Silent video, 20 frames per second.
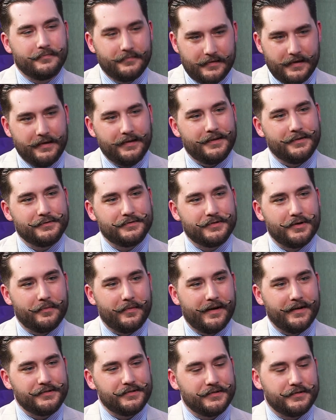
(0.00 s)
Thank you so
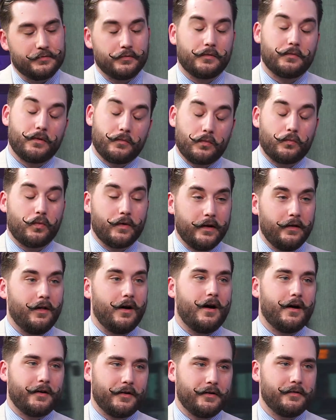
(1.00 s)
much. It's a real
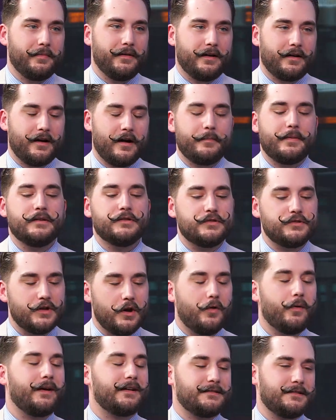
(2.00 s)
honor to be here. I've been
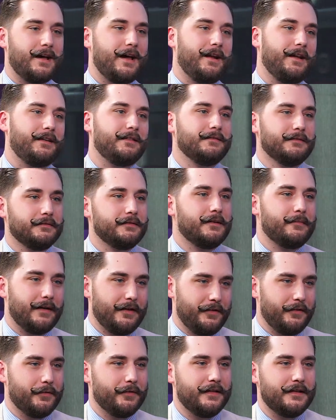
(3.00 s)
so excited
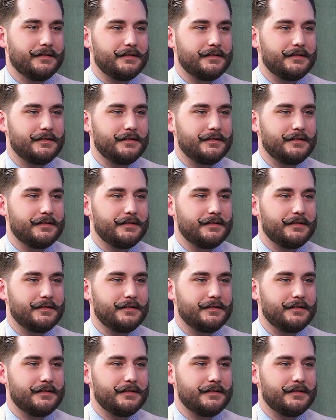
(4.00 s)
about doing this.